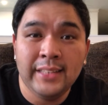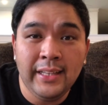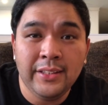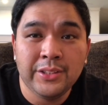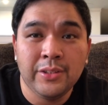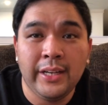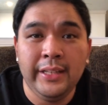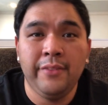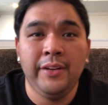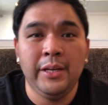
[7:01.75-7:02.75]
Set. It's
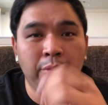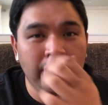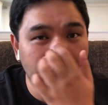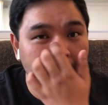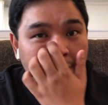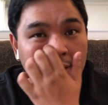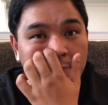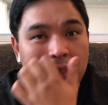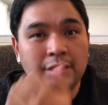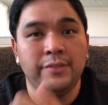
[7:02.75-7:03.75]
already available here in the
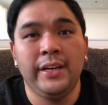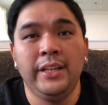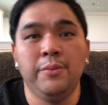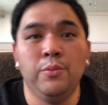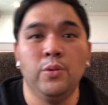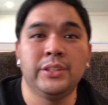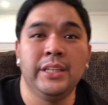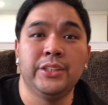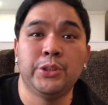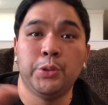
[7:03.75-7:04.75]
Philippines via the
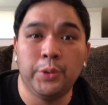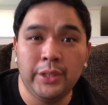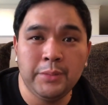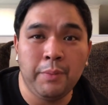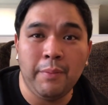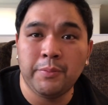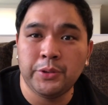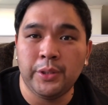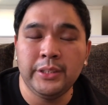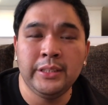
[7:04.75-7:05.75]
Moleskine stores, pop-up
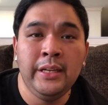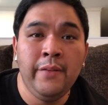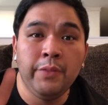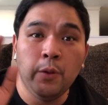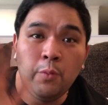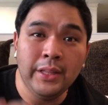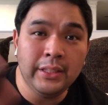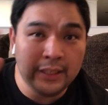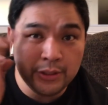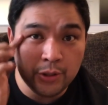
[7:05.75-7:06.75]
stores. The one
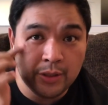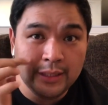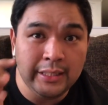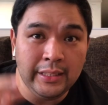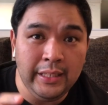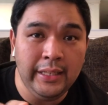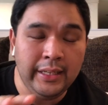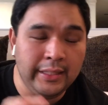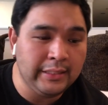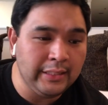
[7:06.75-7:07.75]
that I saw
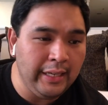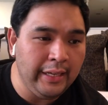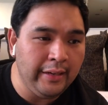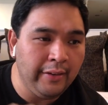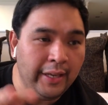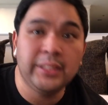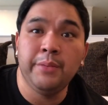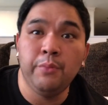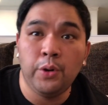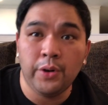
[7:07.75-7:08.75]
recently is in
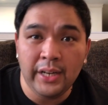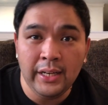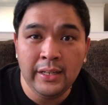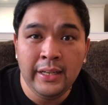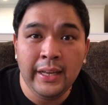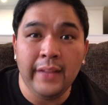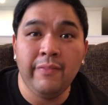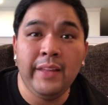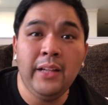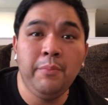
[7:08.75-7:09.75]
SM Aura,
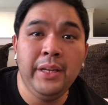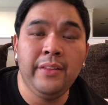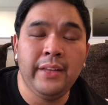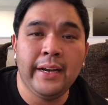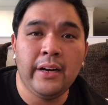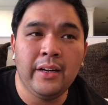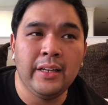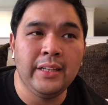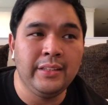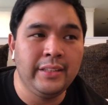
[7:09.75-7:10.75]
and they'll be there
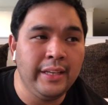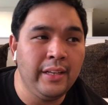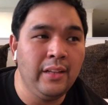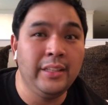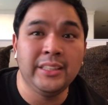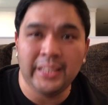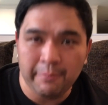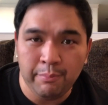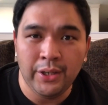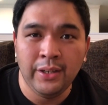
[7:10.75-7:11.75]
until
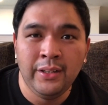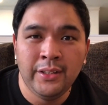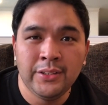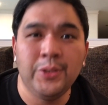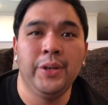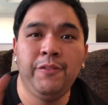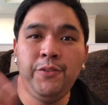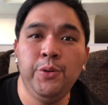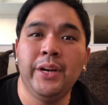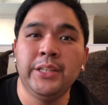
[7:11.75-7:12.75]
December. So
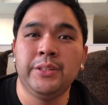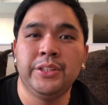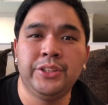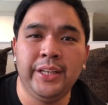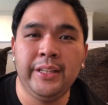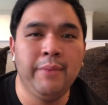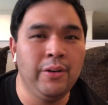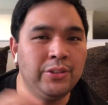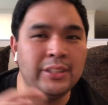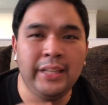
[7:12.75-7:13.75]
if you guys want to check them
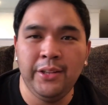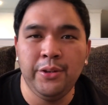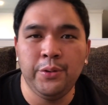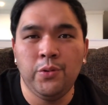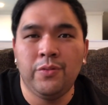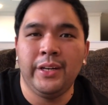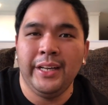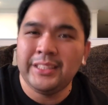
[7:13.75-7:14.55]
out, just head on over.